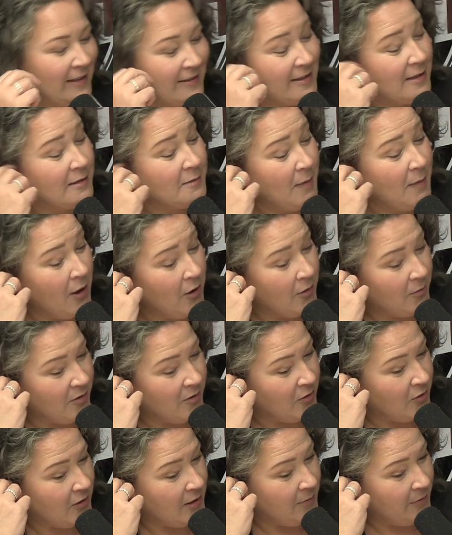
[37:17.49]
Says Malcom, are
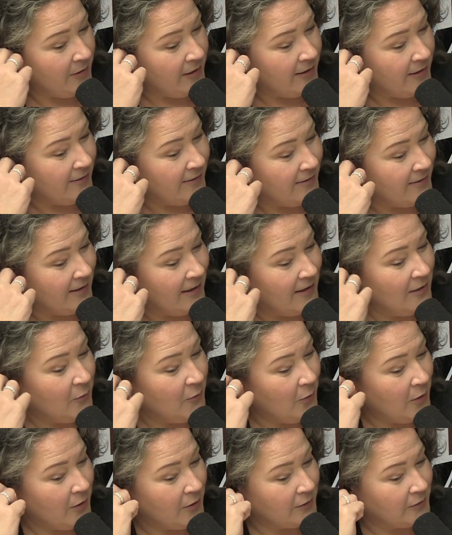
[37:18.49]
there any plans in the
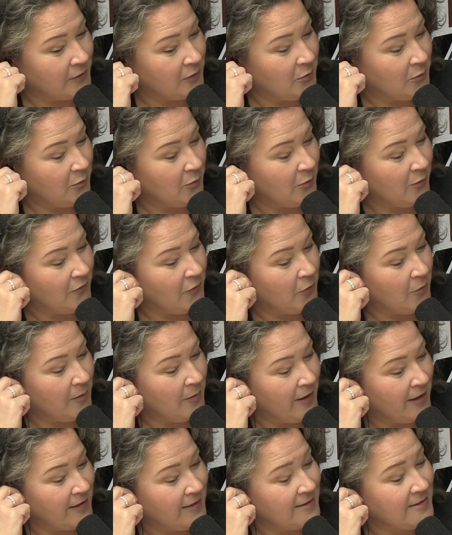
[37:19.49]
works to
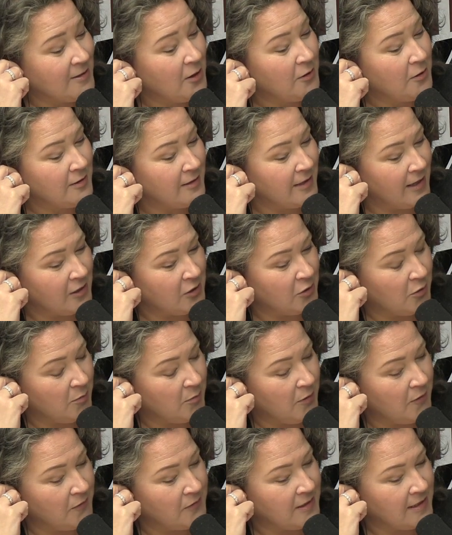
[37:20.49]
reformulate the sauce line to
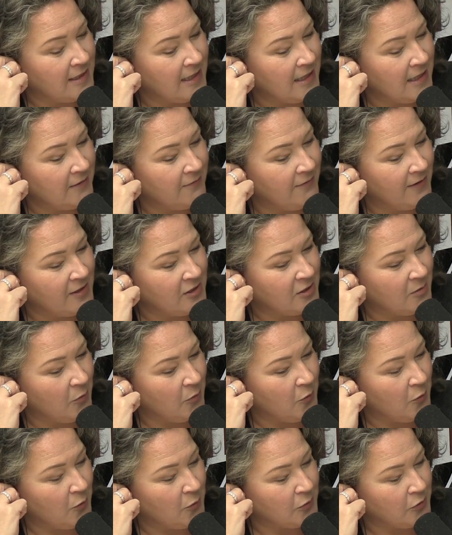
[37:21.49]
remove seed,
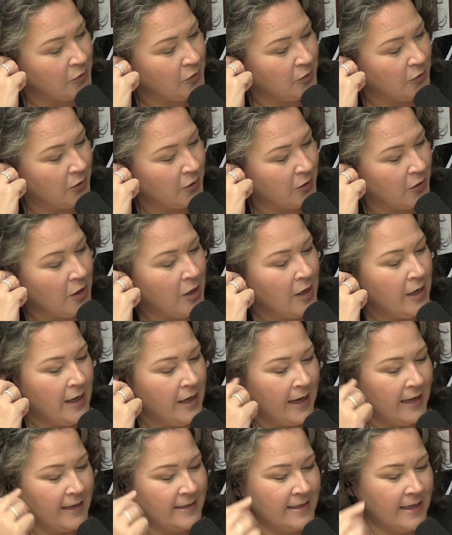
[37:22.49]
vegetable oil, sugar,
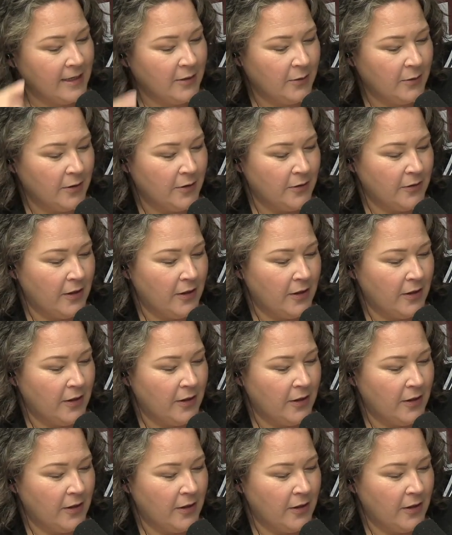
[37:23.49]
etc.?